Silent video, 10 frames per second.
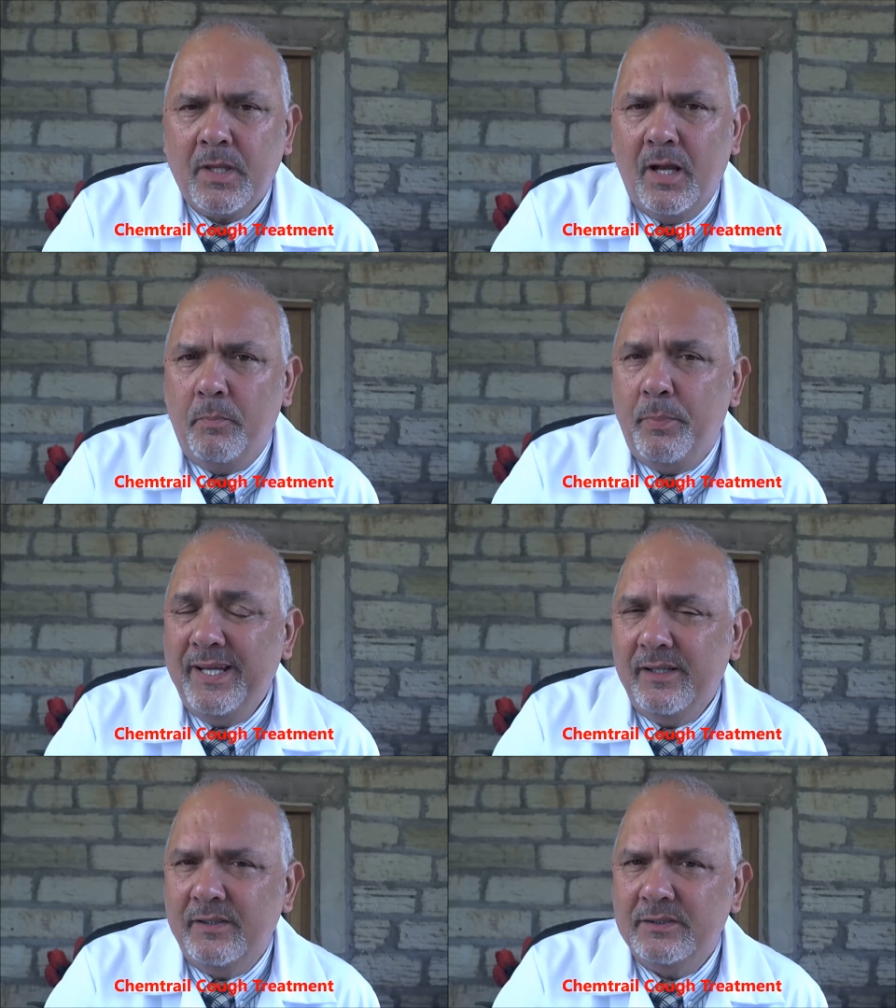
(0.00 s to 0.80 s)

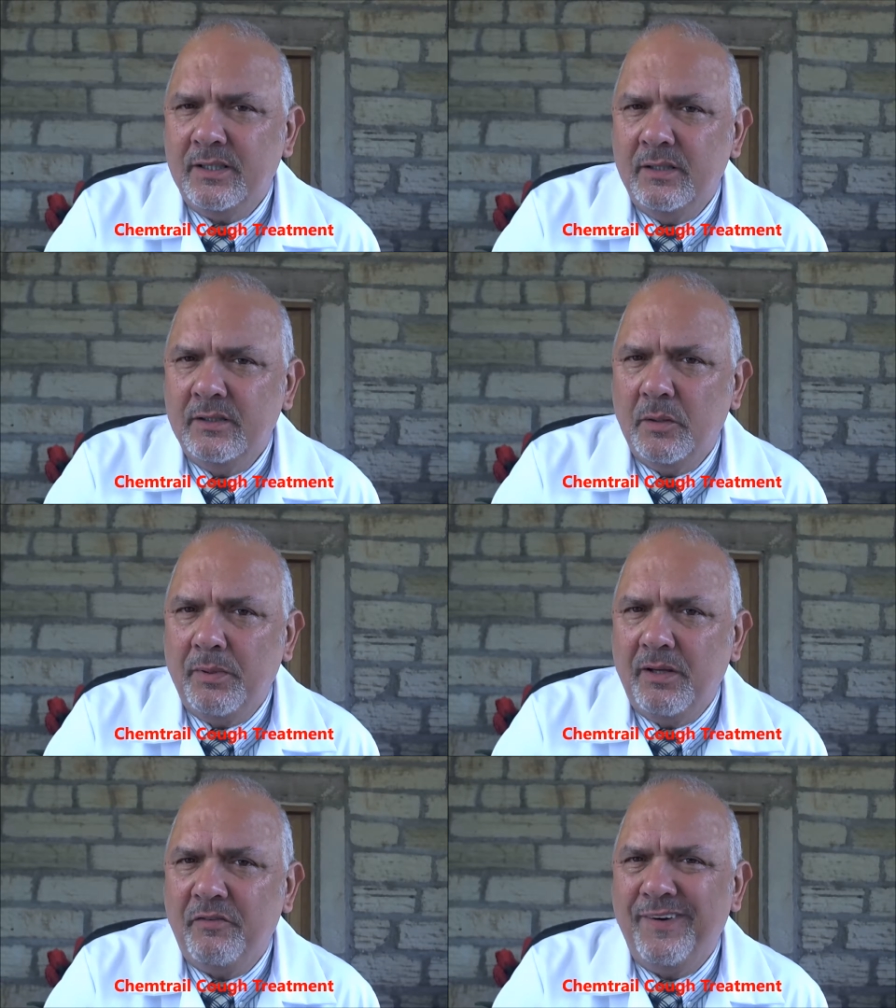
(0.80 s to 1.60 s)
appears to be
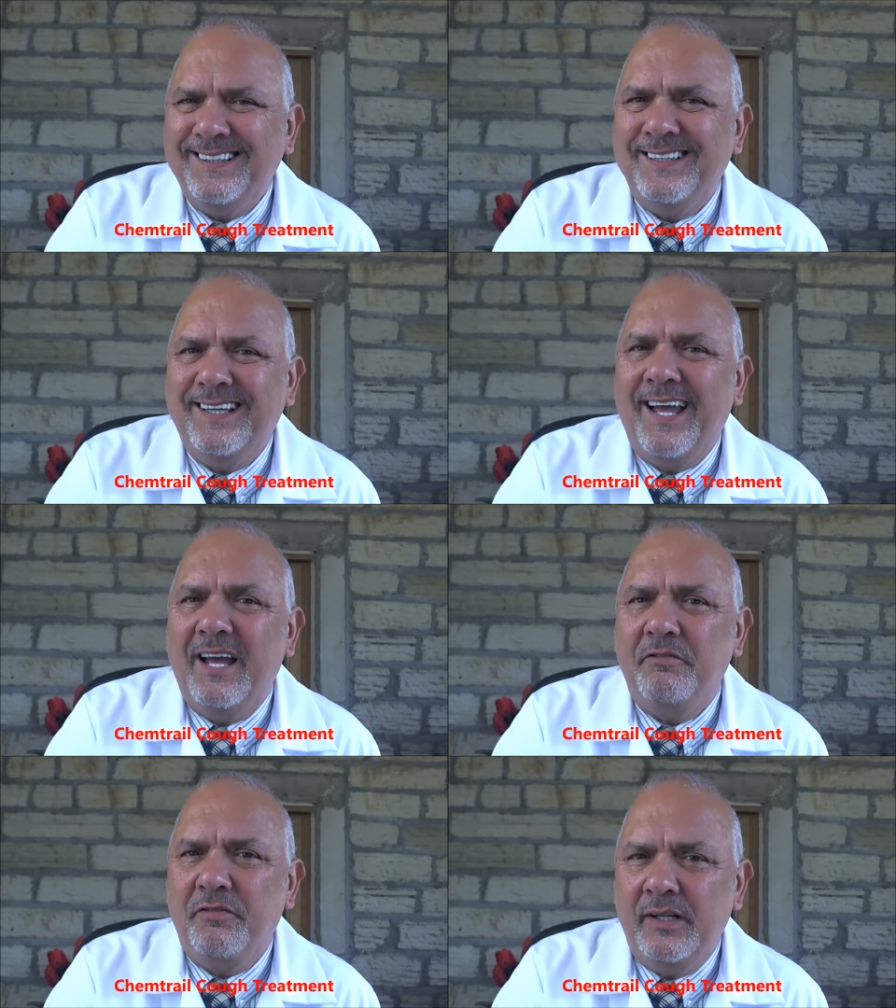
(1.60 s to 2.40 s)
affecting
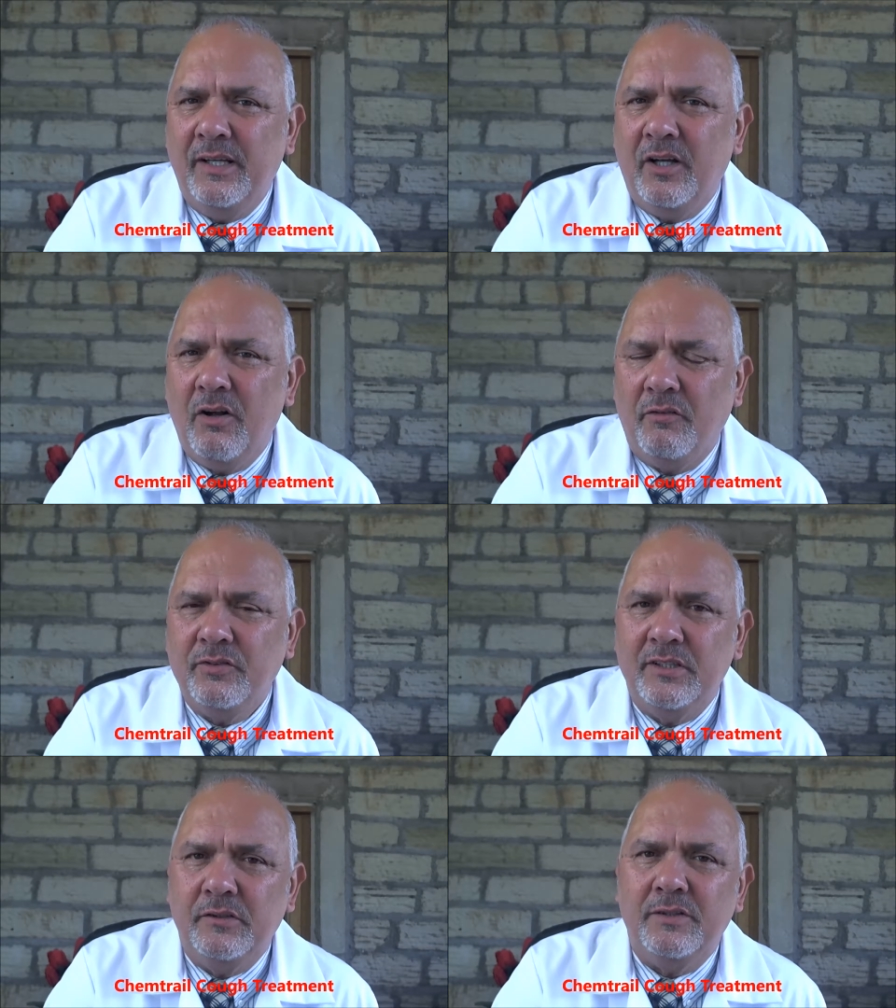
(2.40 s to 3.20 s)
every
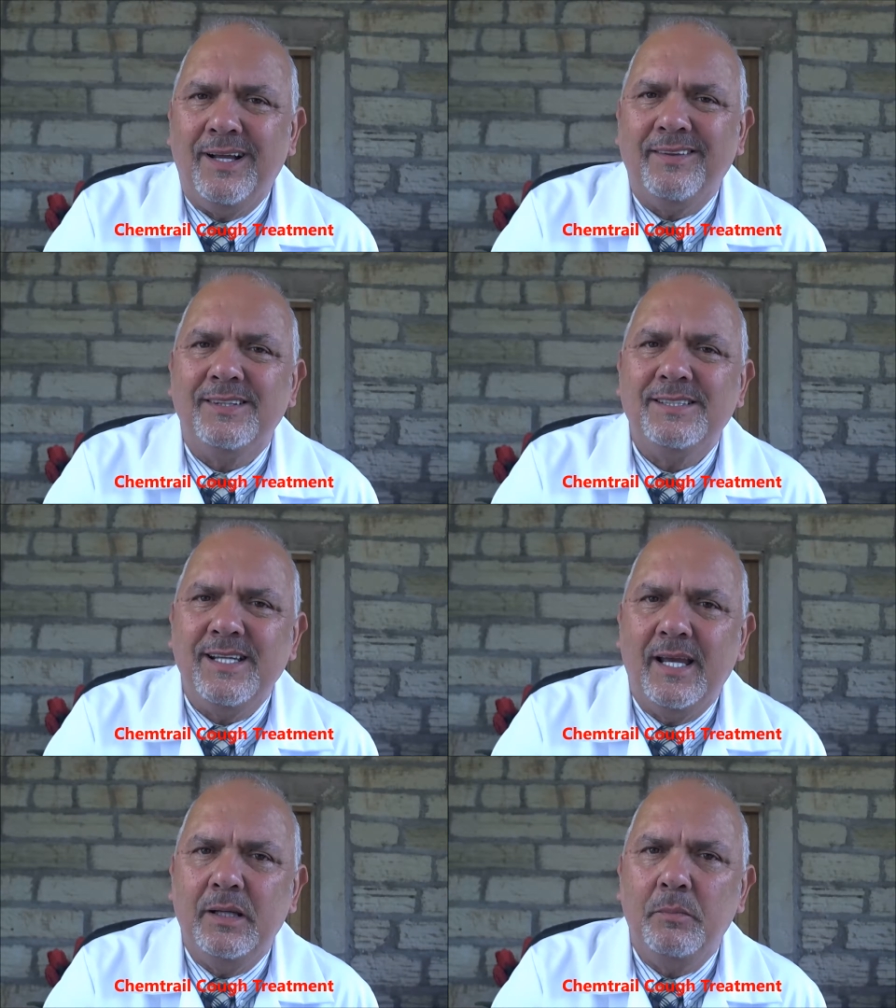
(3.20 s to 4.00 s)
continent at the
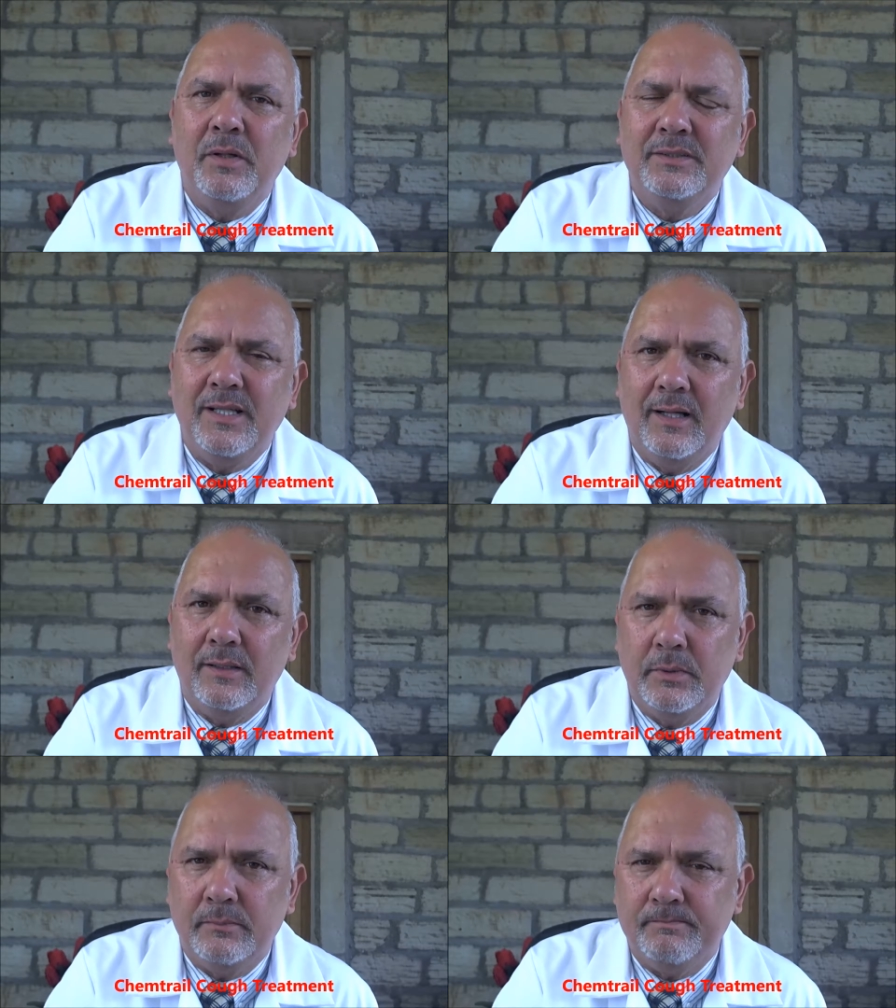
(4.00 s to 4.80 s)
same time.